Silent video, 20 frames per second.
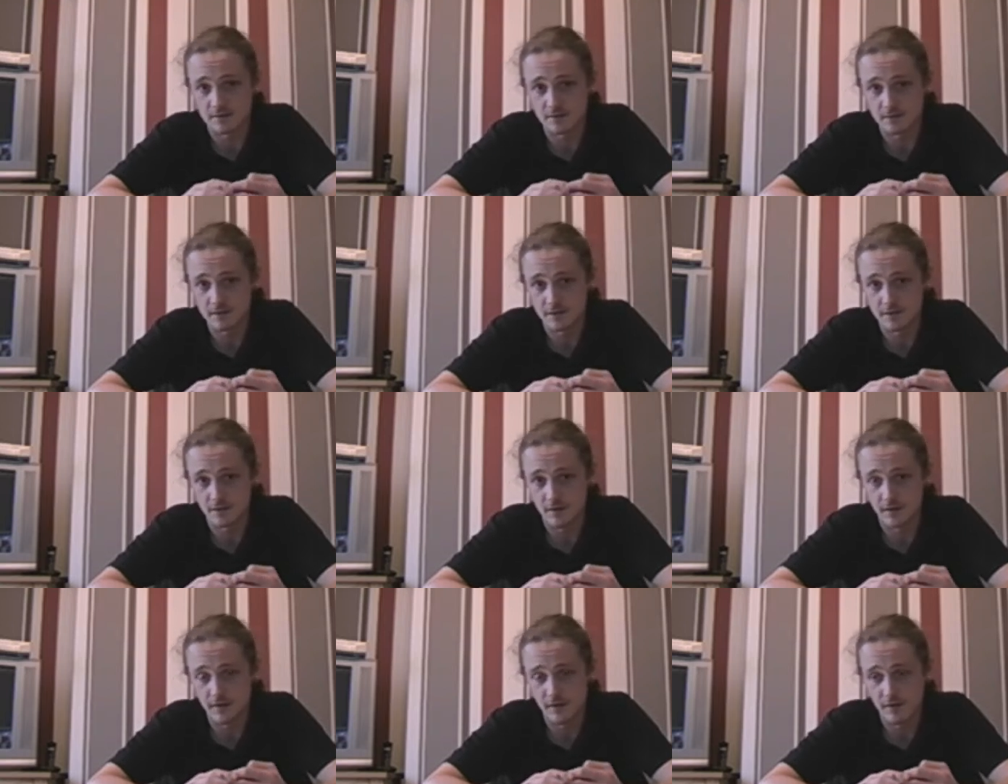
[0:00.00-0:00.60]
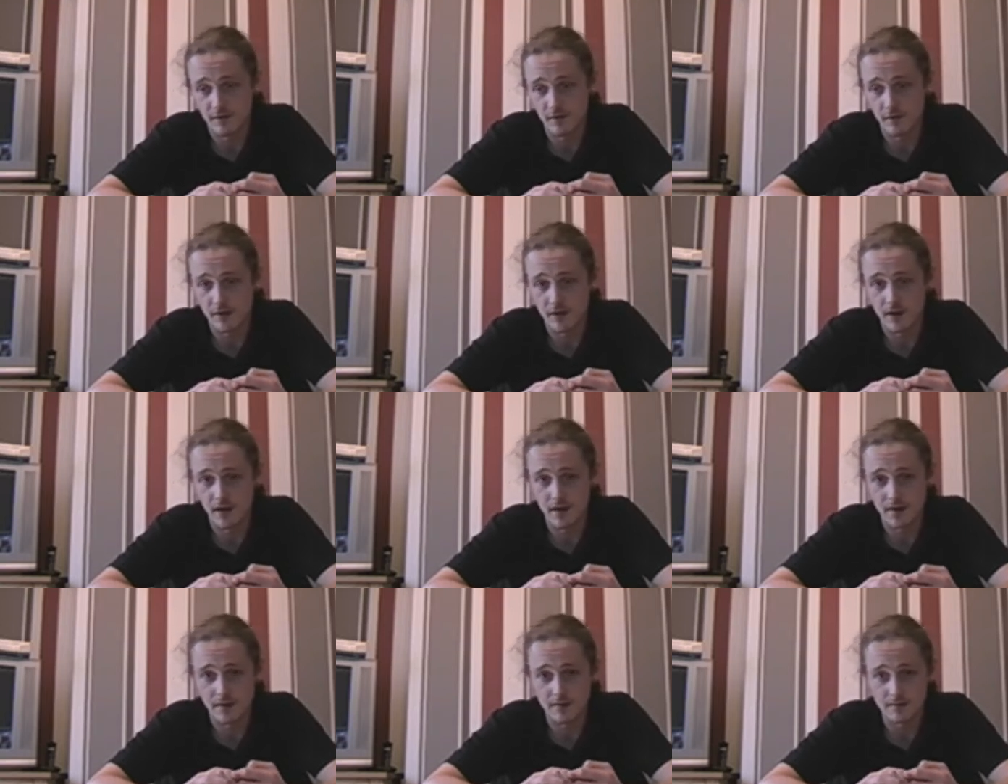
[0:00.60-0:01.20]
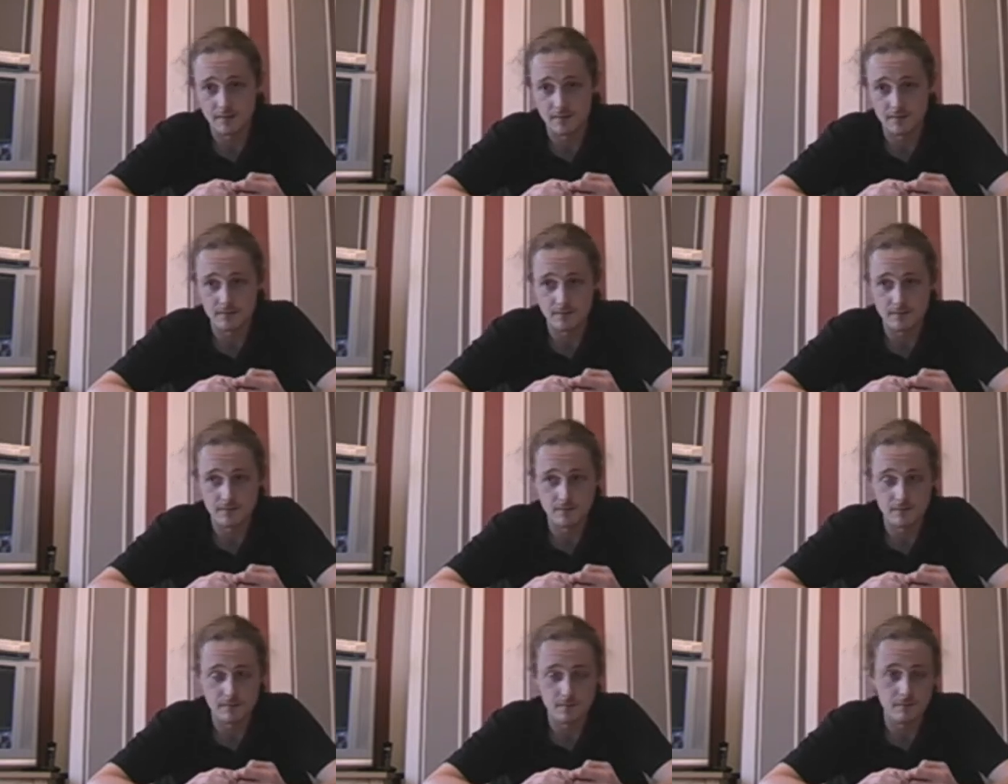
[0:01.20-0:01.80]
So therefore I
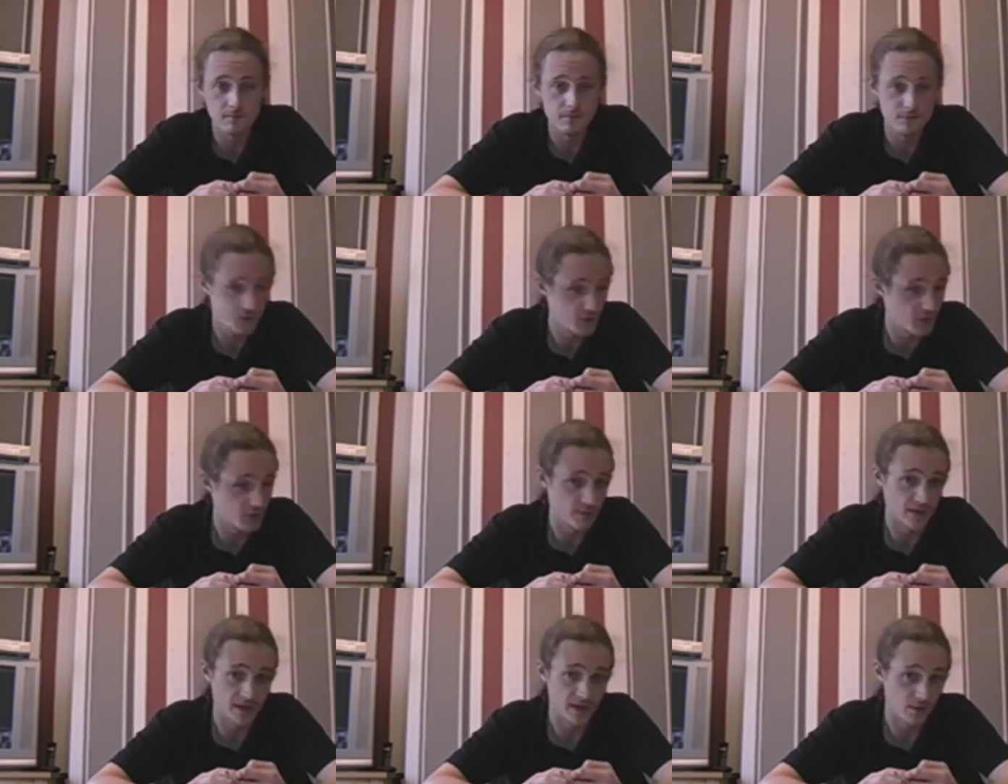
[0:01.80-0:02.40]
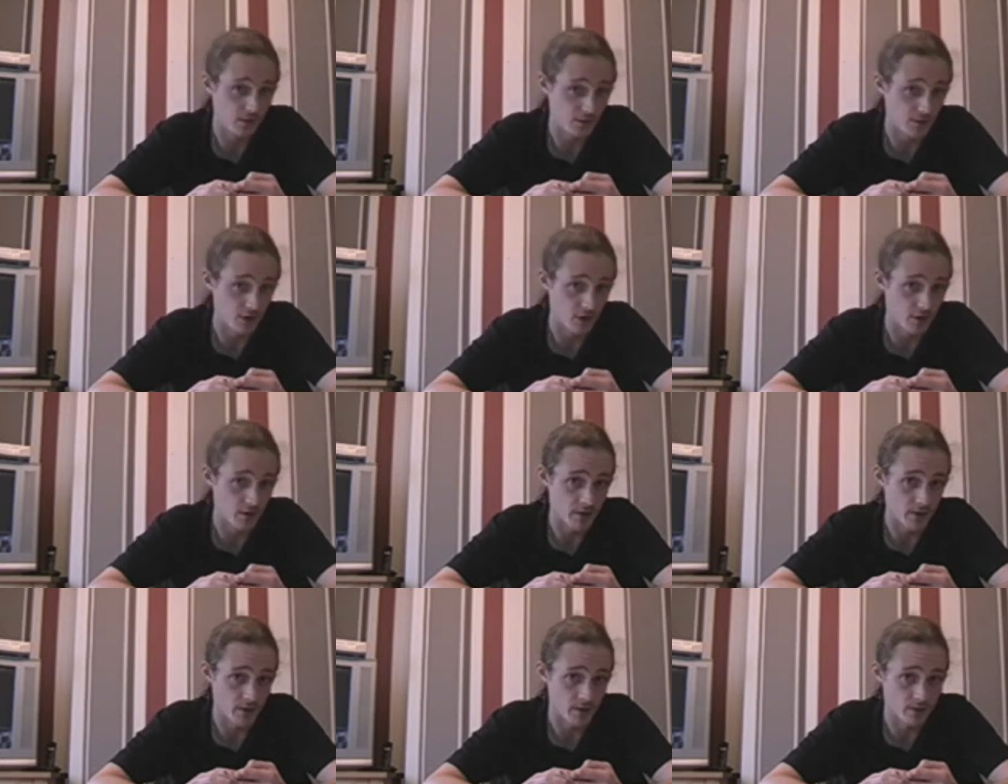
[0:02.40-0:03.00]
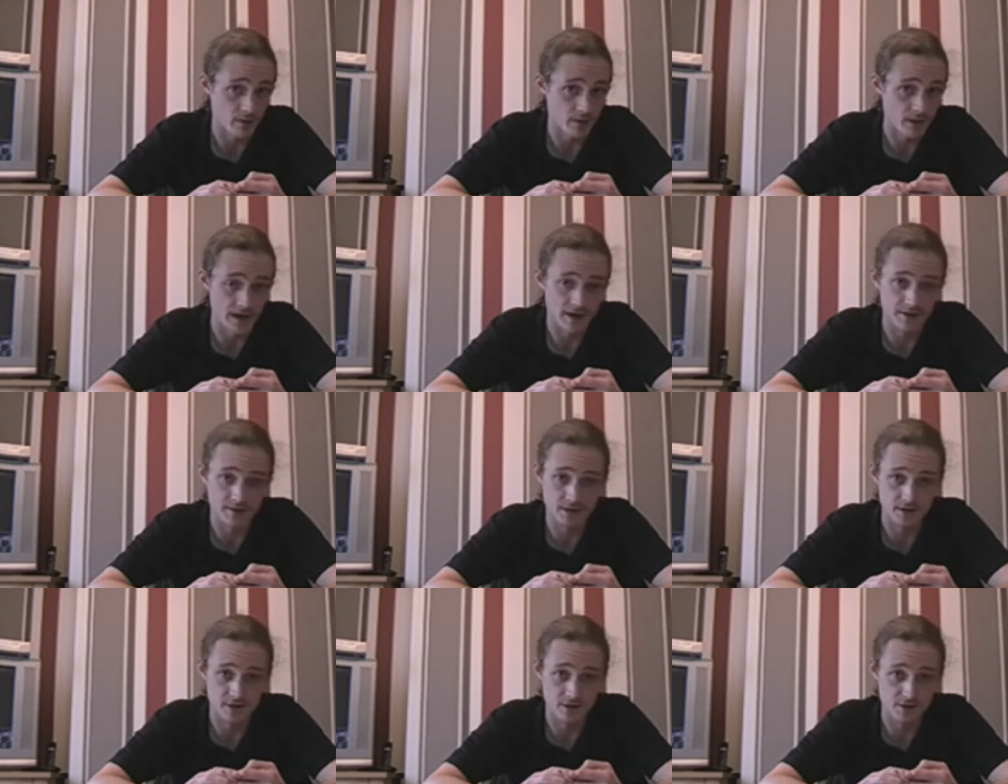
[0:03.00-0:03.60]
should have been under common law.
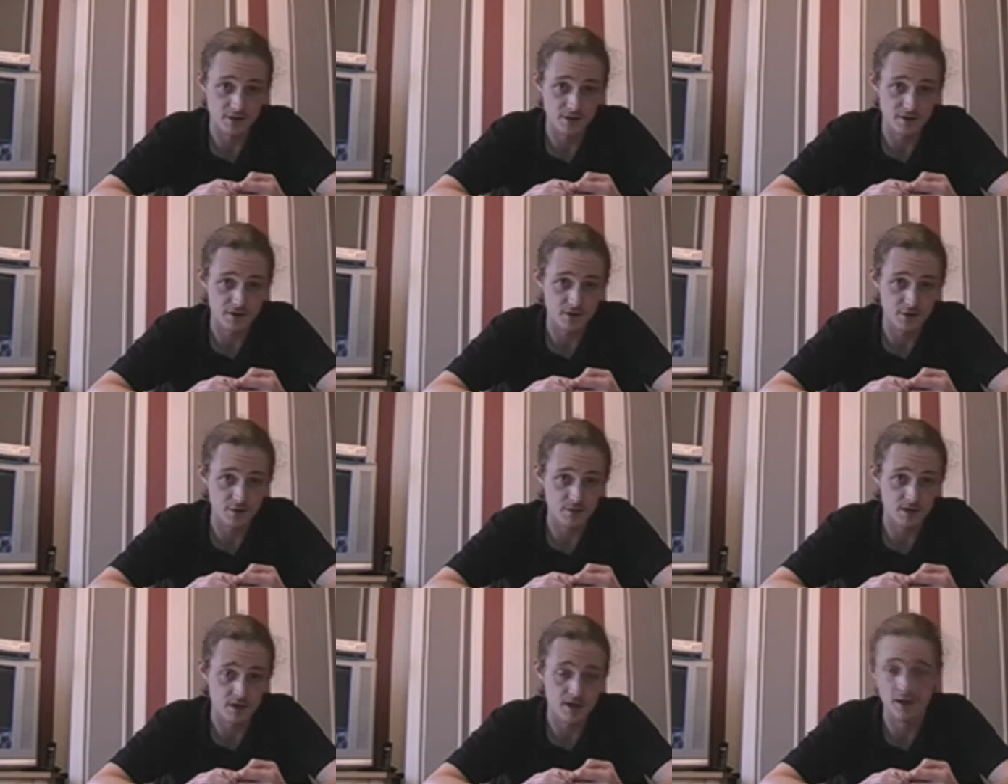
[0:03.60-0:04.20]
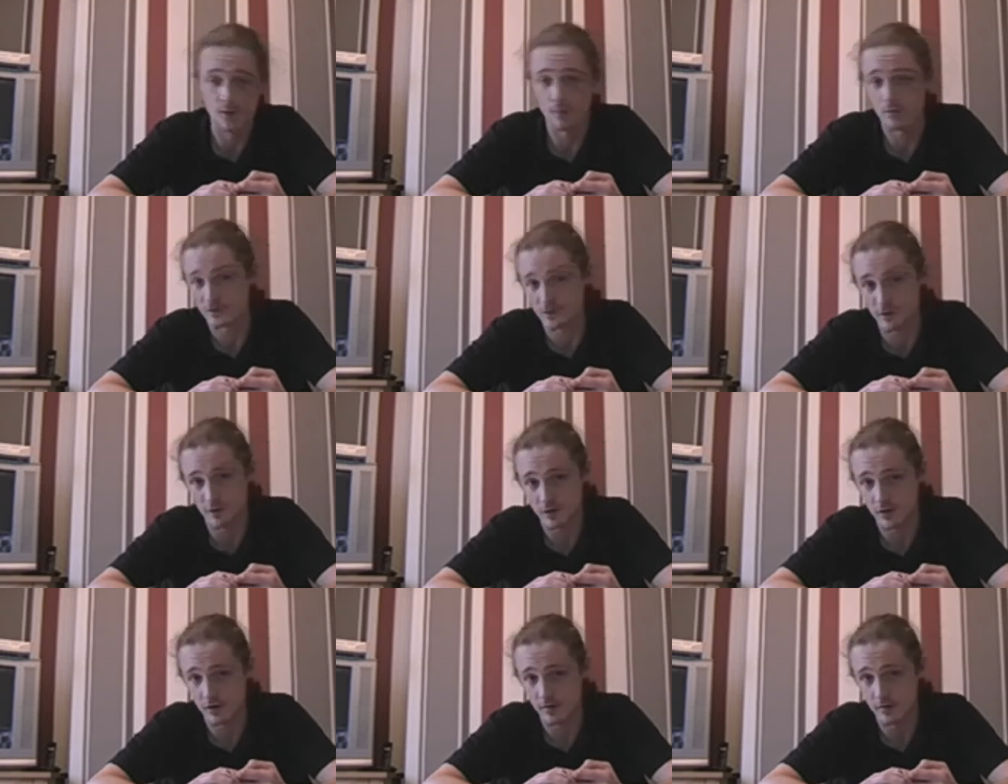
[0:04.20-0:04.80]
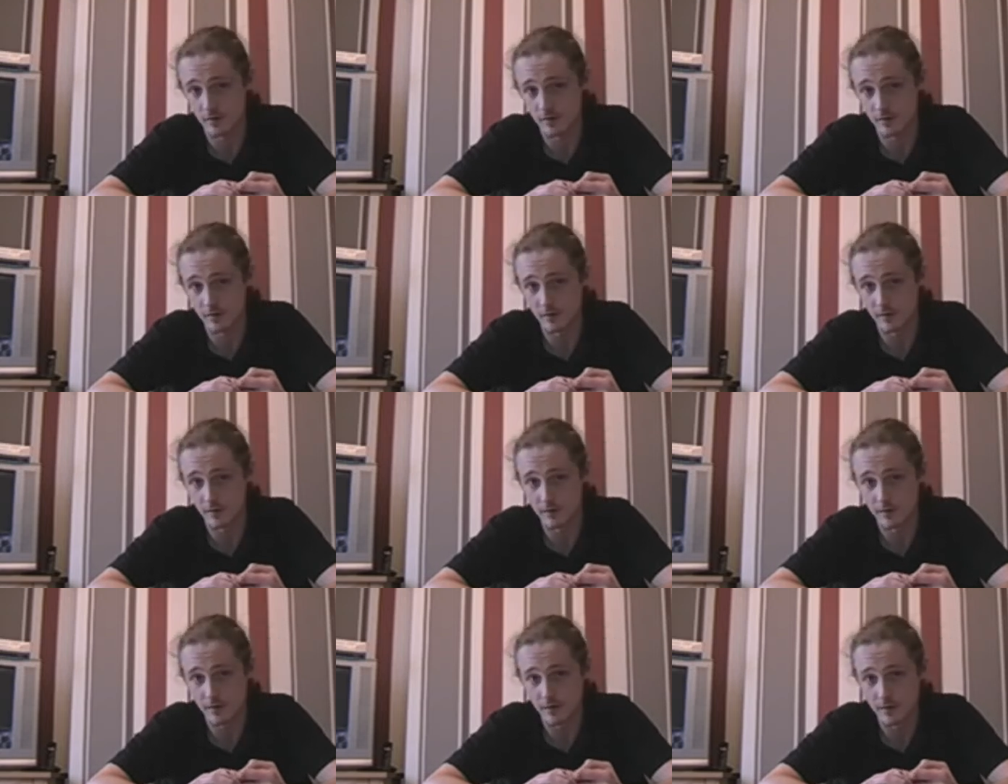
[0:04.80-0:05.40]
Anything addressed to me that was not common
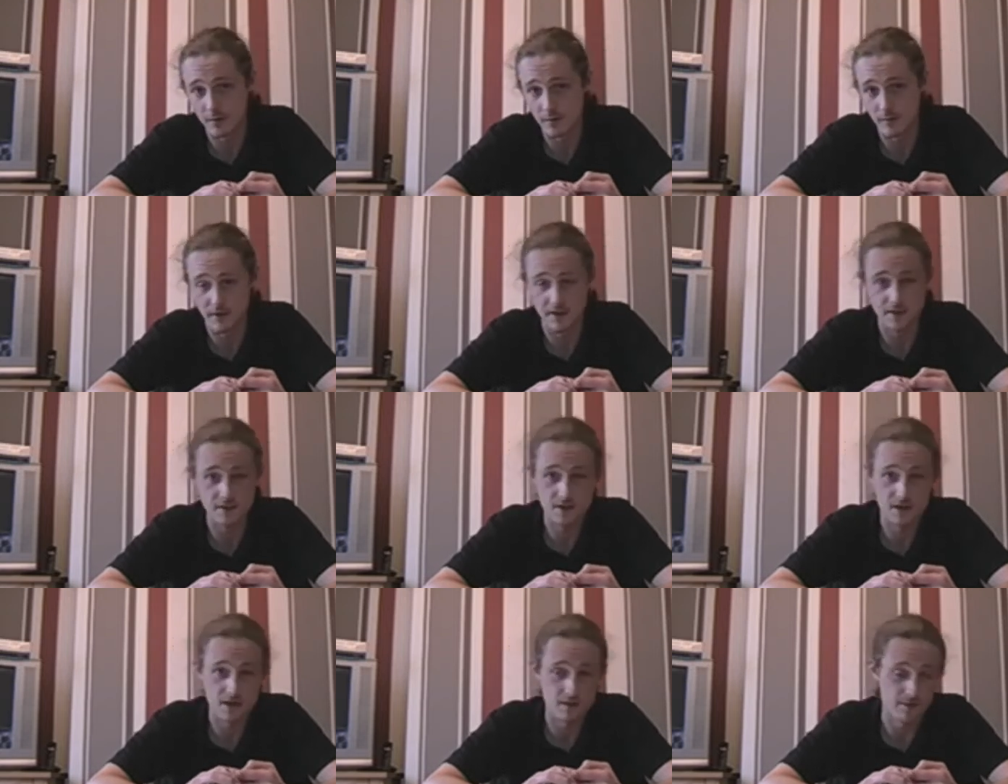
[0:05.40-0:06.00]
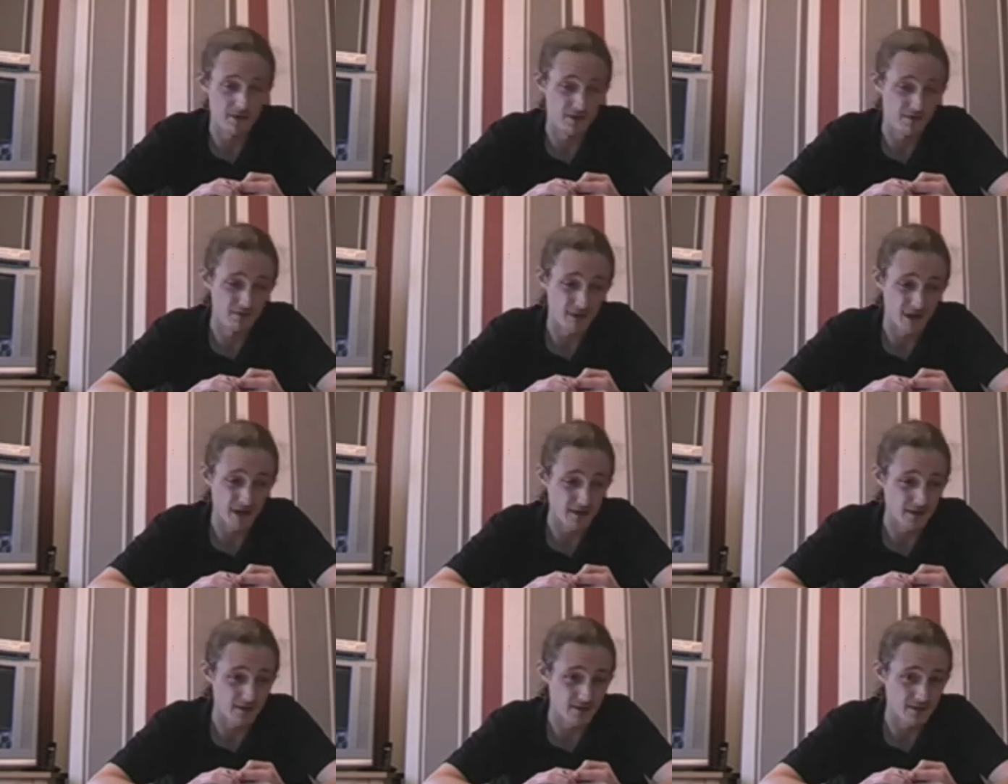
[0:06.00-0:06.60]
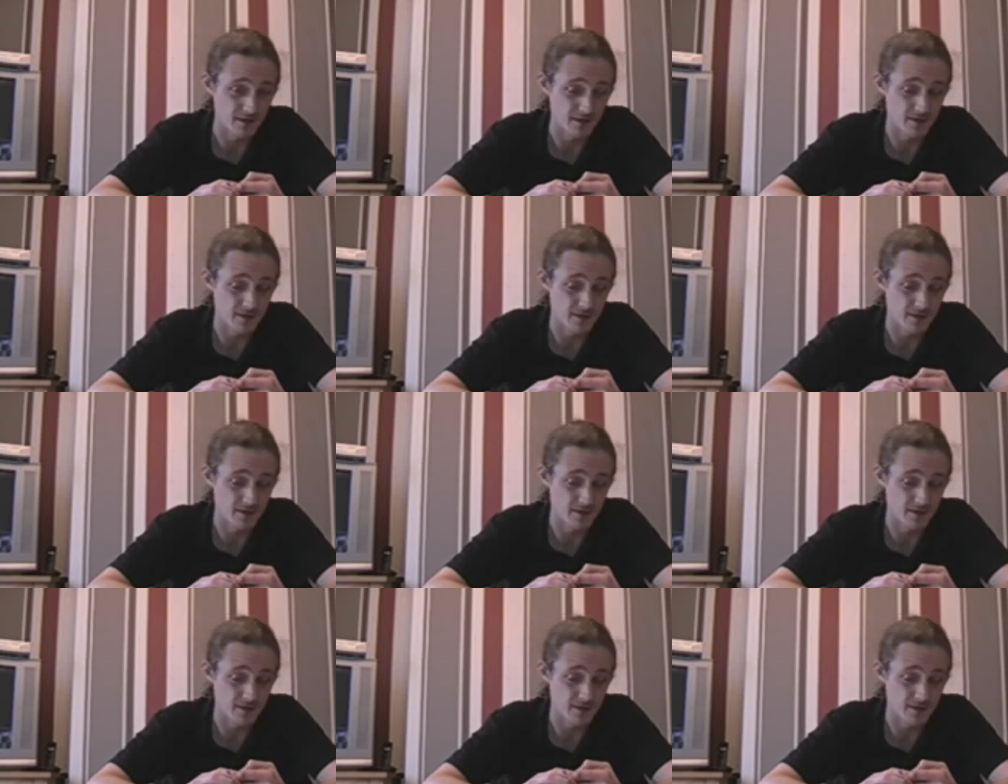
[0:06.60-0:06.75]
law would instantly be invalid.